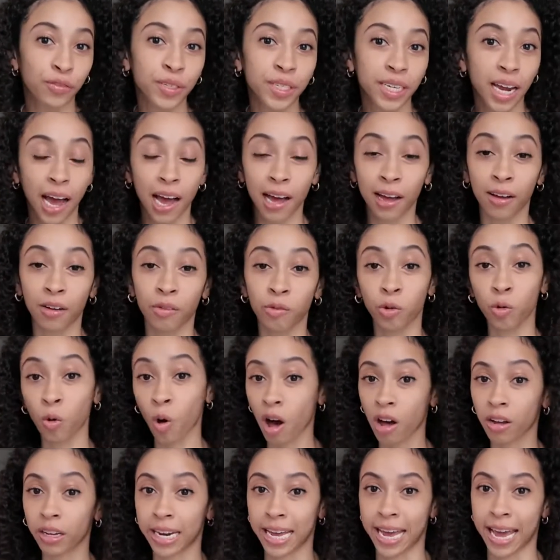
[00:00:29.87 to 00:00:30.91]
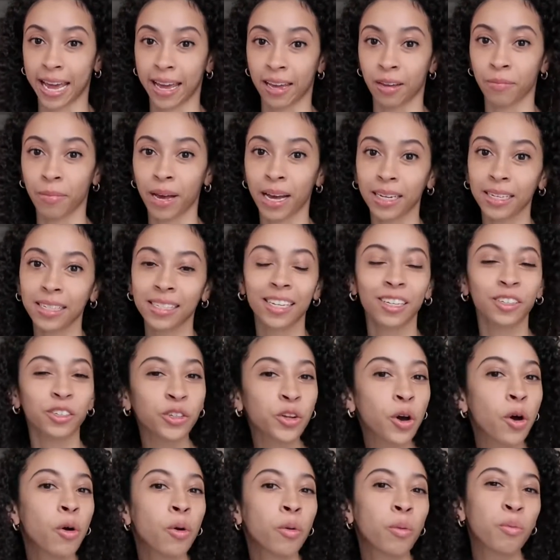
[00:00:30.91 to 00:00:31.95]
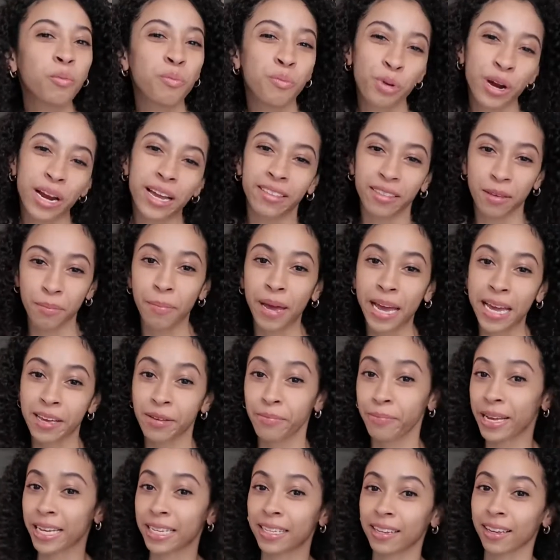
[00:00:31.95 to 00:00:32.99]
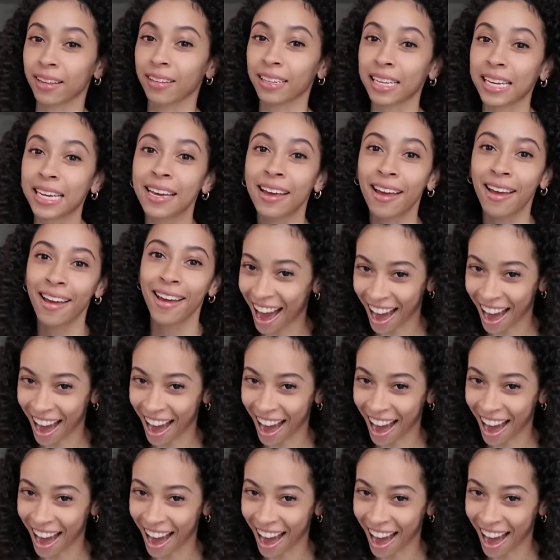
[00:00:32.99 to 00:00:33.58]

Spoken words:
to have quality handbags that don't break the bank, basically.